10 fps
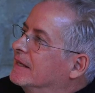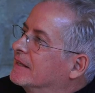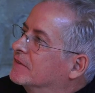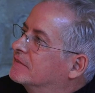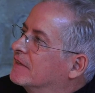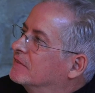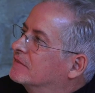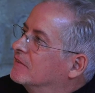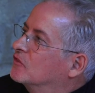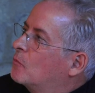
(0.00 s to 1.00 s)
in a sense
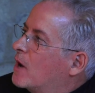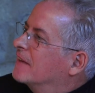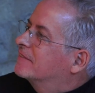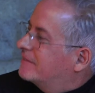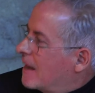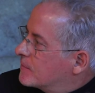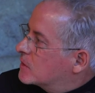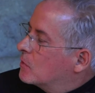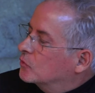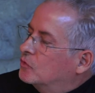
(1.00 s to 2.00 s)
that it's more
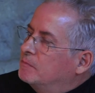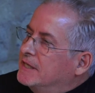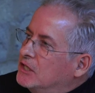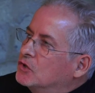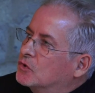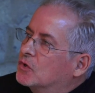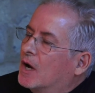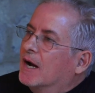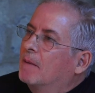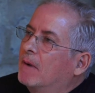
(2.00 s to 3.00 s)
acceptable to begin to
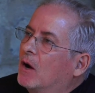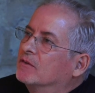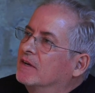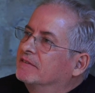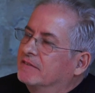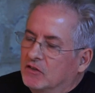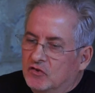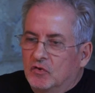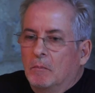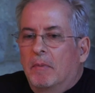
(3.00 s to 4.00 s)
talk about, let's say,
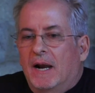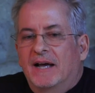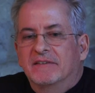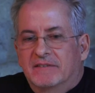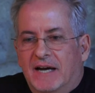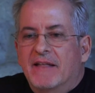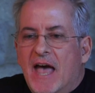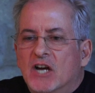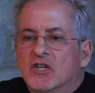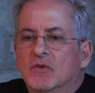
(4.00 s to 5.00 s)
supply side
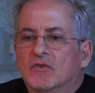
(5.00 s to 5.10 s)
action.